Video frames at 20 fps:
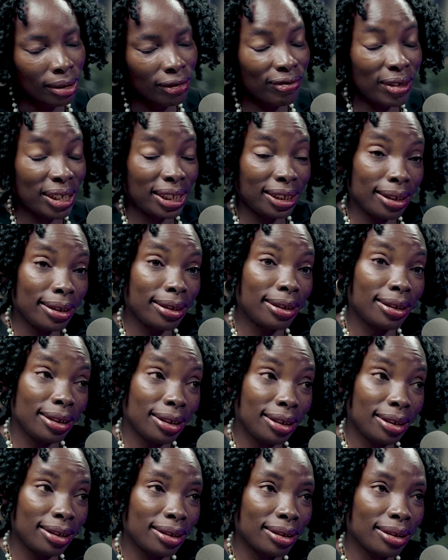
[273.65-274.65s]

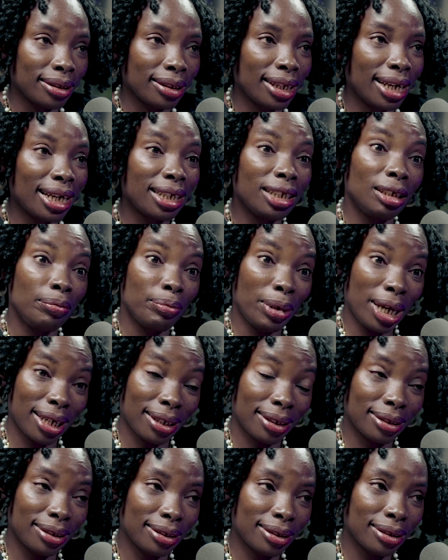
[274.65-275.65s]
facilities and in
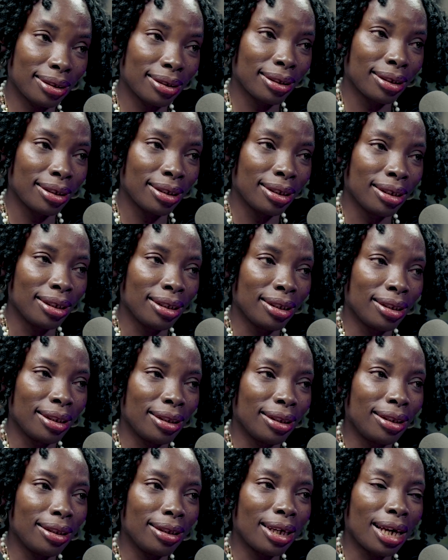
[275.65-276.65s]
banks,
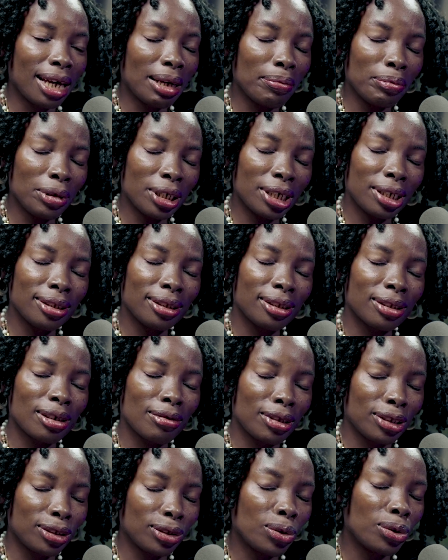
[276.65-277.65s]
the ambience
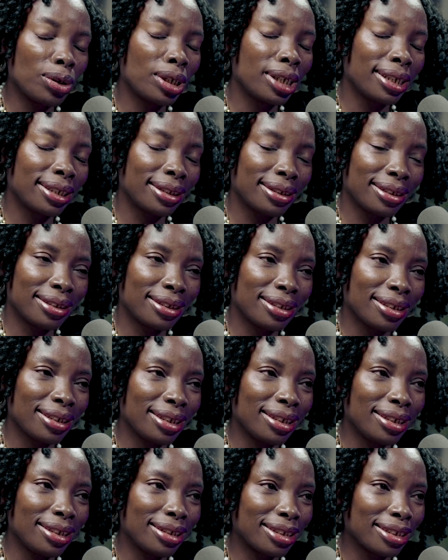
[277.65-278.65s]
of the toilet
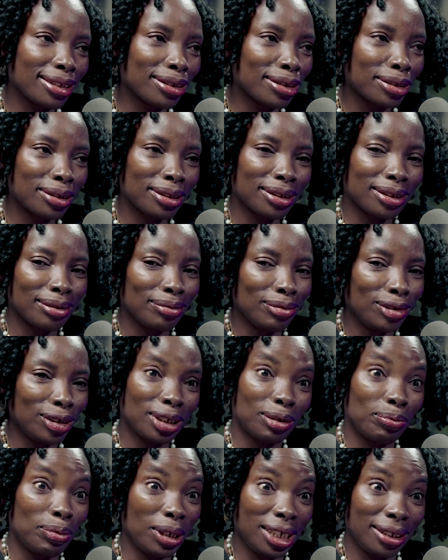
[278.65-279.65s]
is not
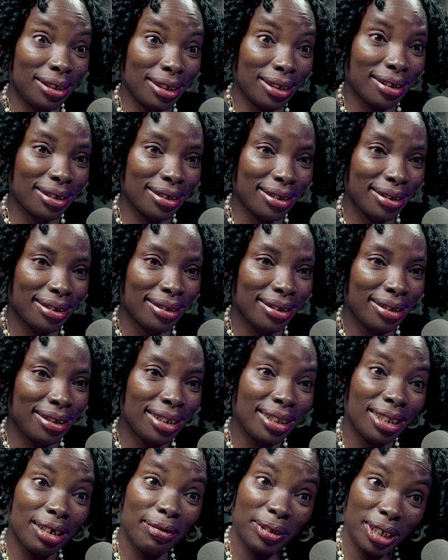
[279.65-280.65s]
just basic.
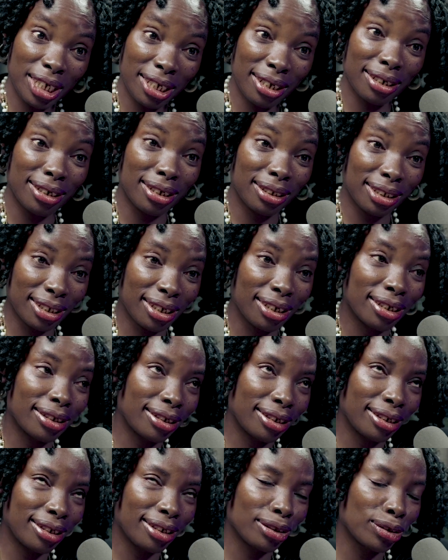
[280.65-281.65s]
They've taken it
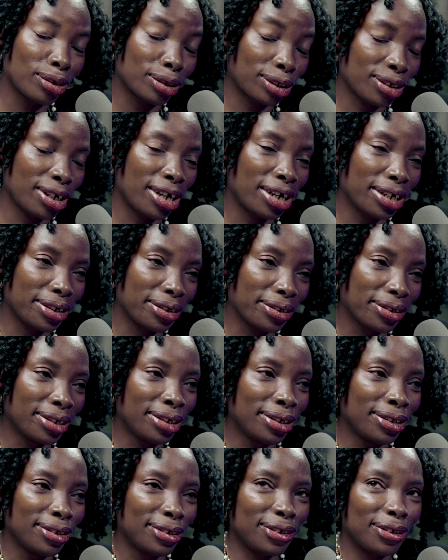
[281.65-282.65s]
a notch higher.
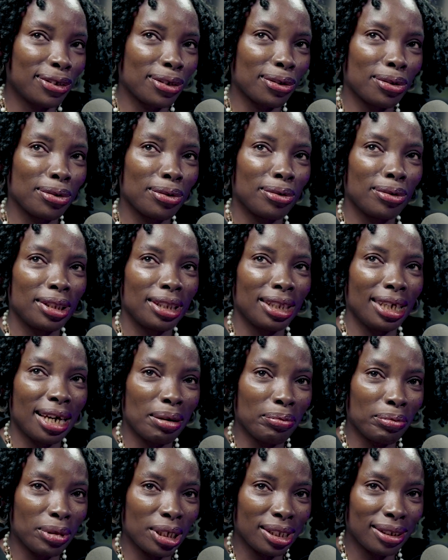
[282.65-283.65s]
So the
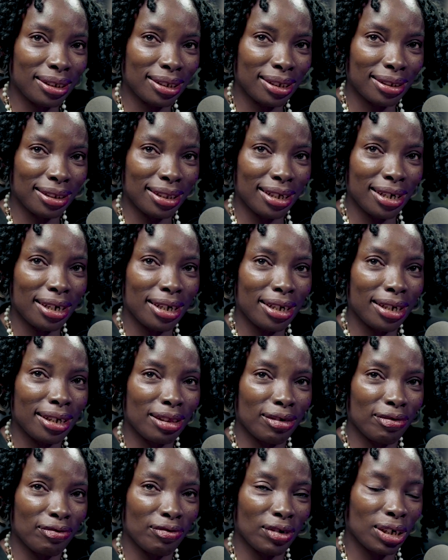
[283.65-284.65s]
ambience is there,
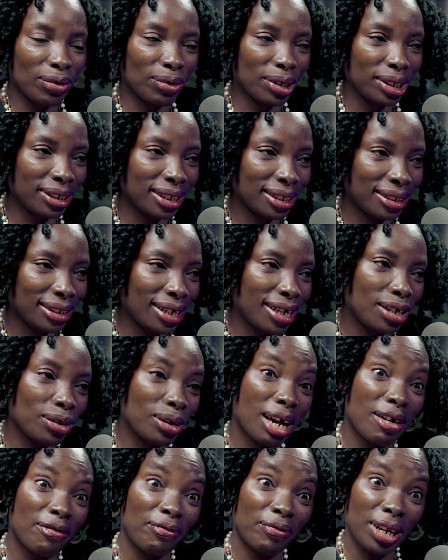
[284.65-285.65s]
the fragrance is there,
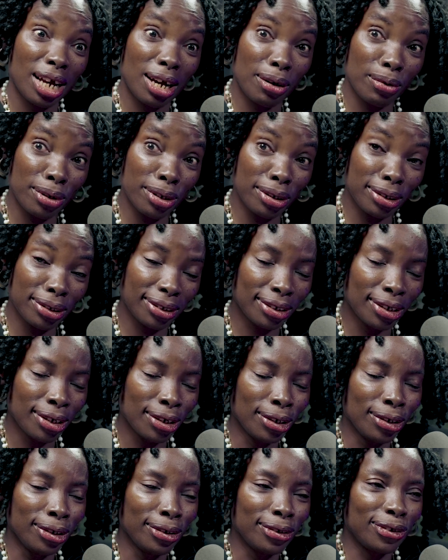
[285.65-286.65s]
you have flowers,
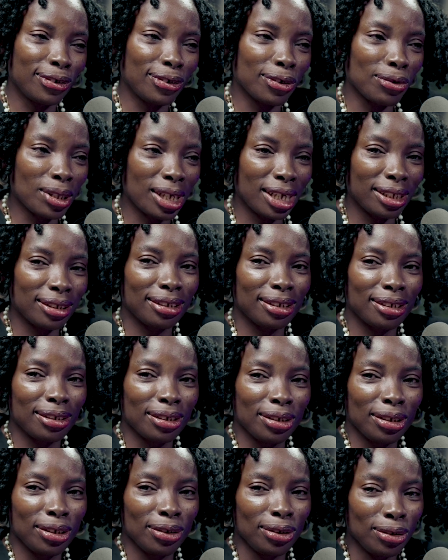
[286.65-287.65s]
so that
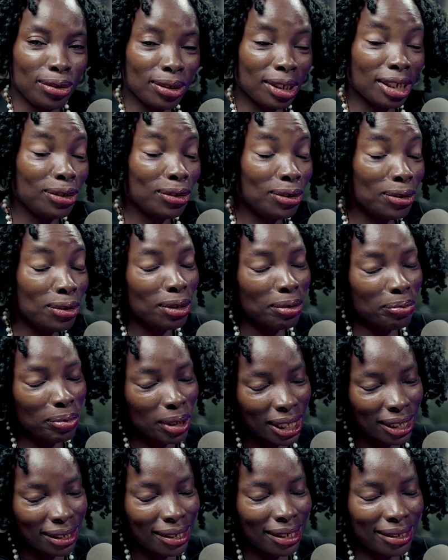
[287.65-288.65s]
you can do your
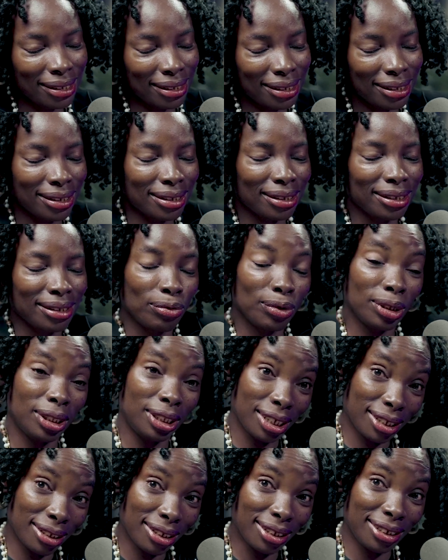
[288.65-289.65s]
business with
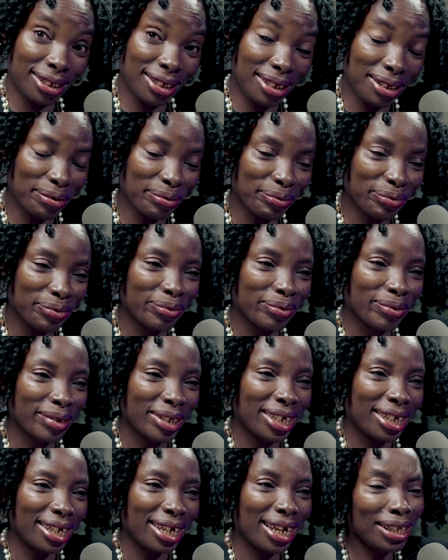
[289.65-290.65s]
dignity
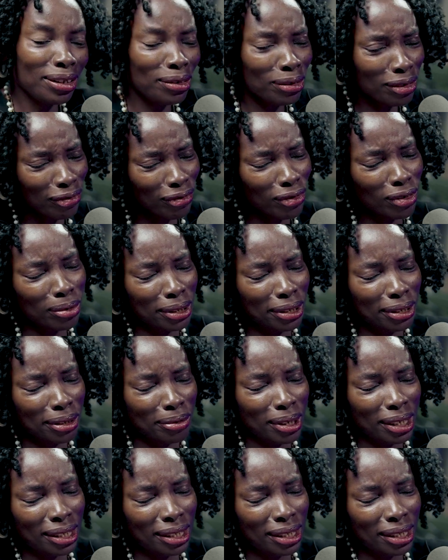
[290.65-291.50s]
and look forward to